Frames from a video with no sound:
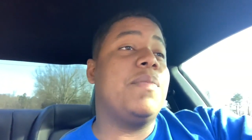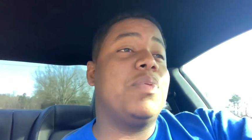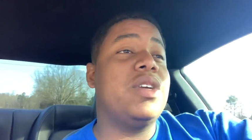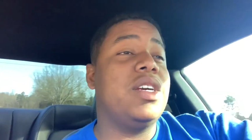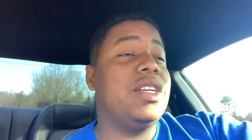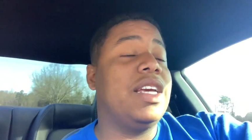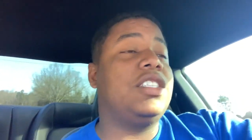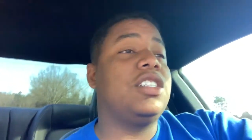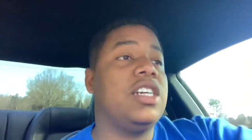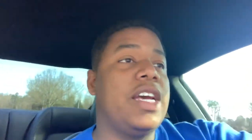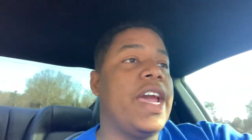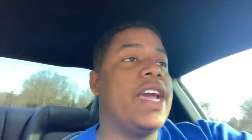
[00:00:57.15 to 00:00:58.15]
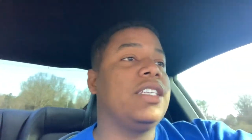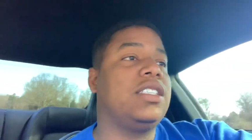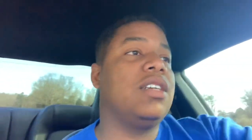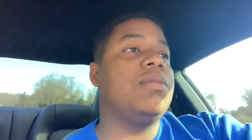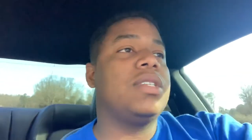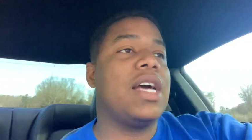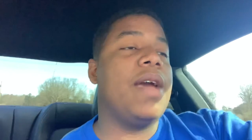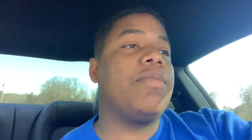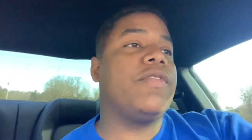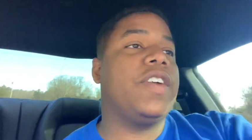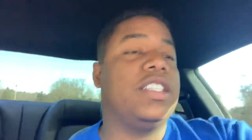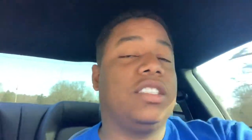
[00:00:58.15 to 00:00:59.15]
They put they should have had some type
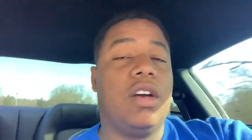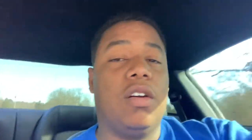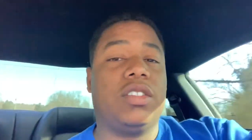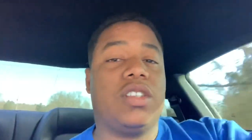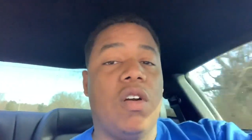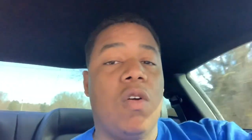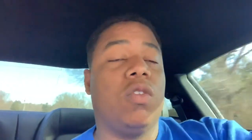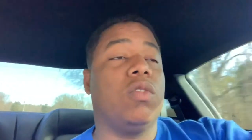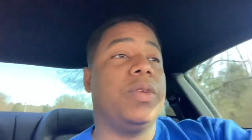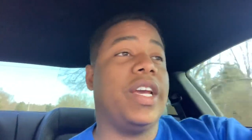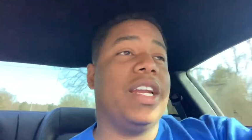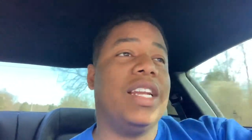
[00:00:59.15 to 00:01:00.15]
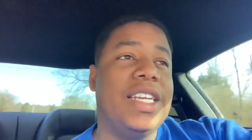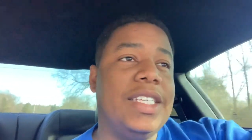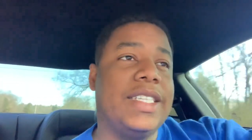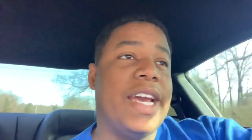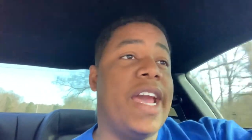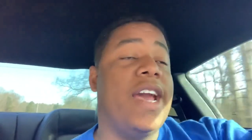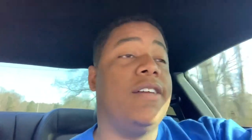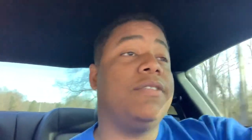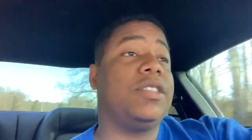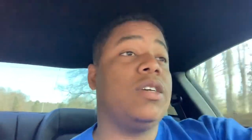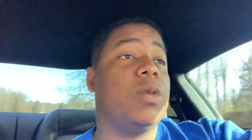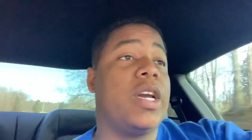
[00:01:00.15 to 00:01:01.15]
of exhaust on them that at least
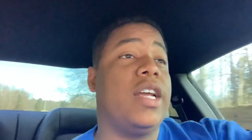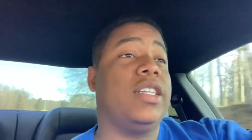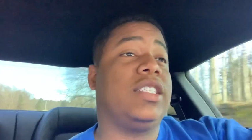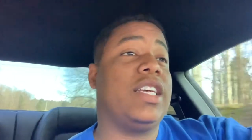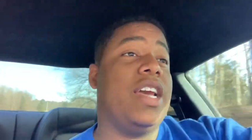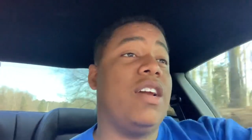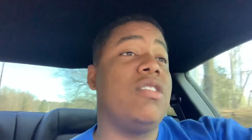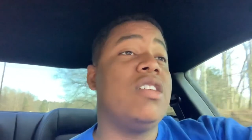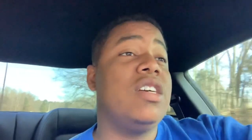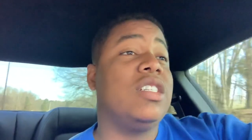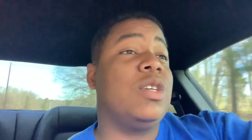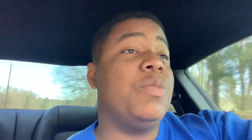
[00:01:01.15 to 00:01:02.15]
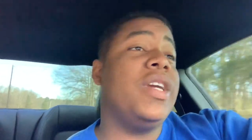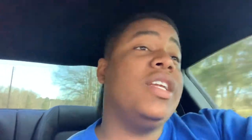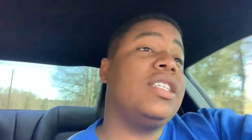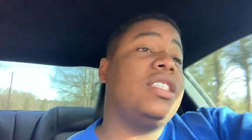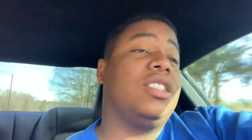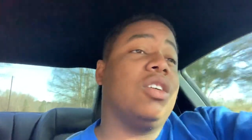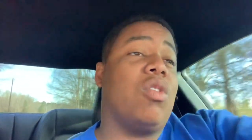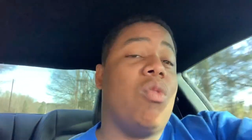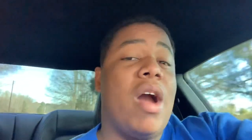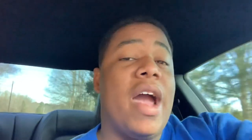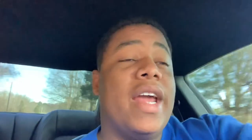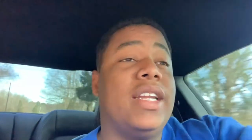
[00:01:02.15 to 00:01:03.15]
have some kind of sound. To me, this is the
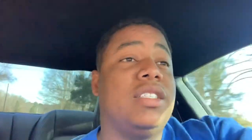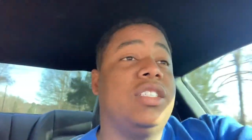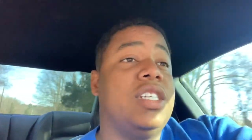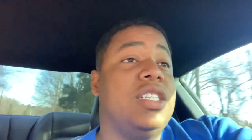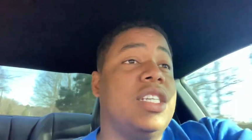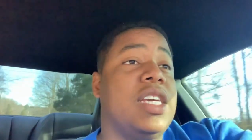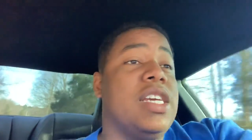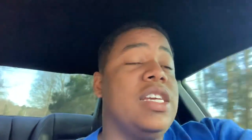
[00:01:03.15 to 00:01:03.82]
quietest G T.